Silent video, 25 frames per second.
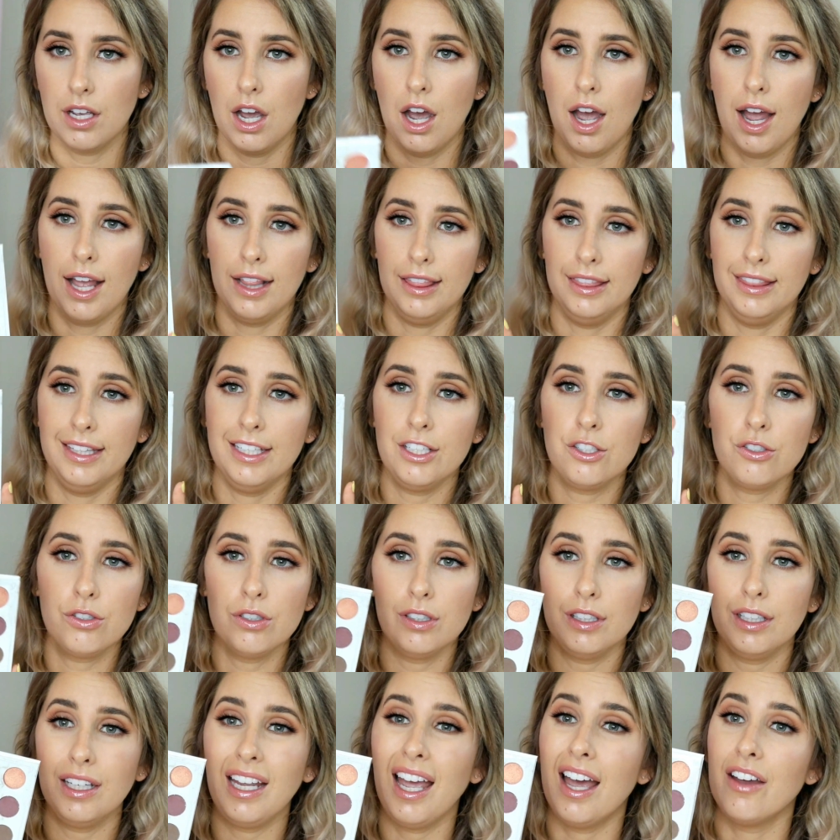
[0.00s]
I
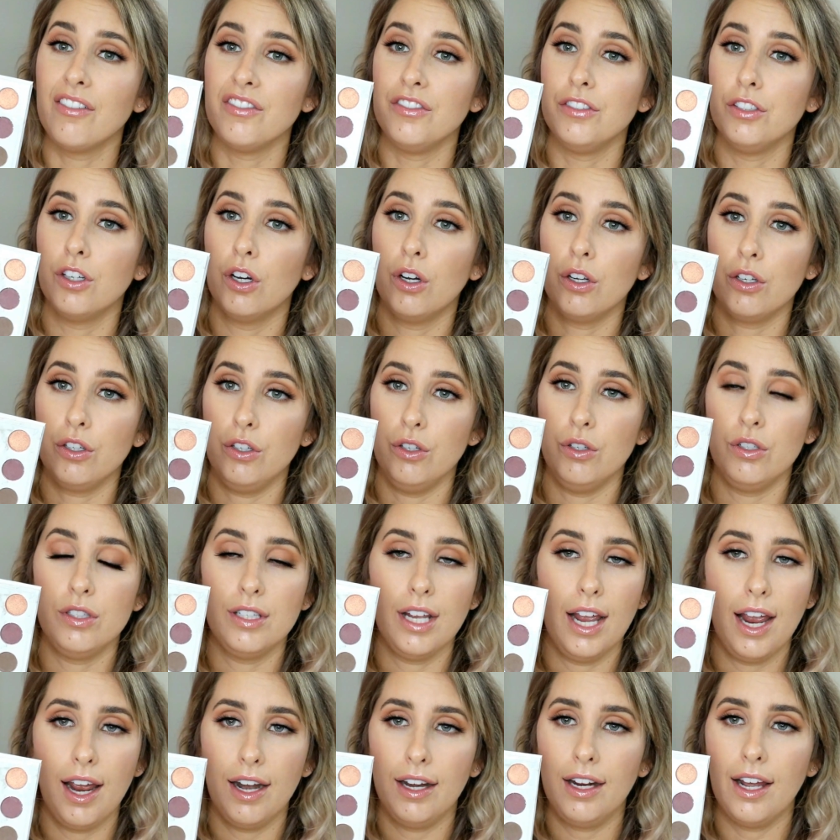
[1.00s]
literally have not used
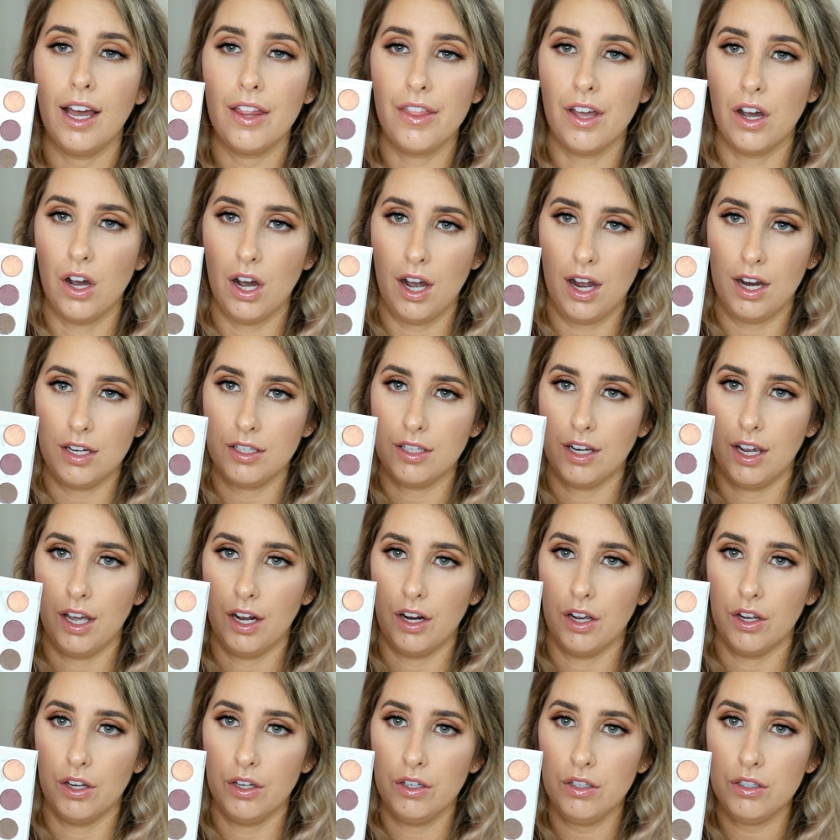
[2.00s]
any other
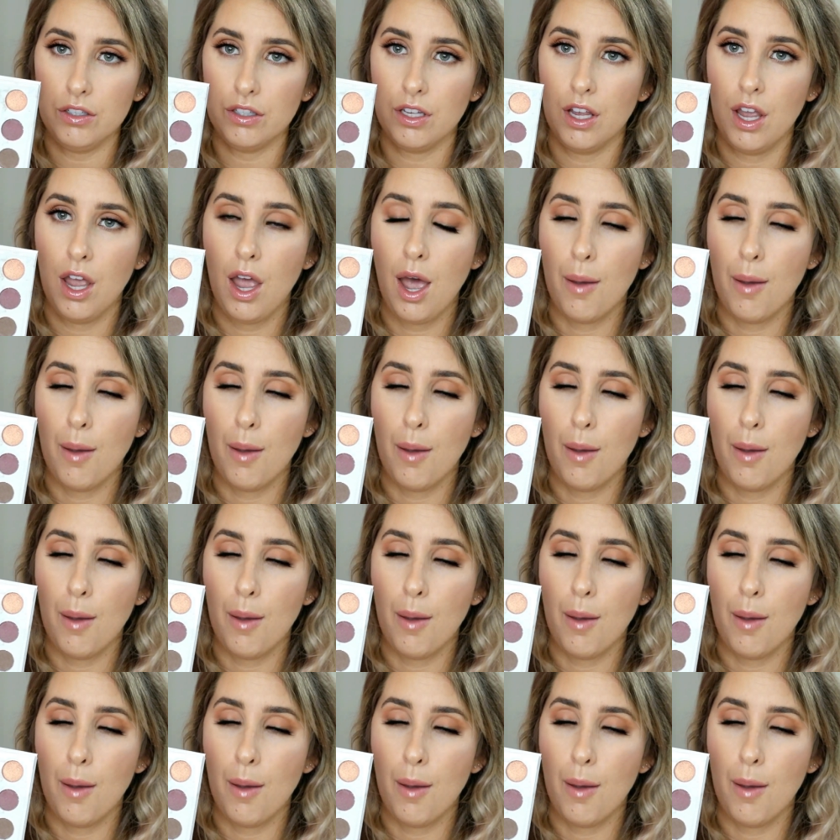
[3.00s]
eyeshadows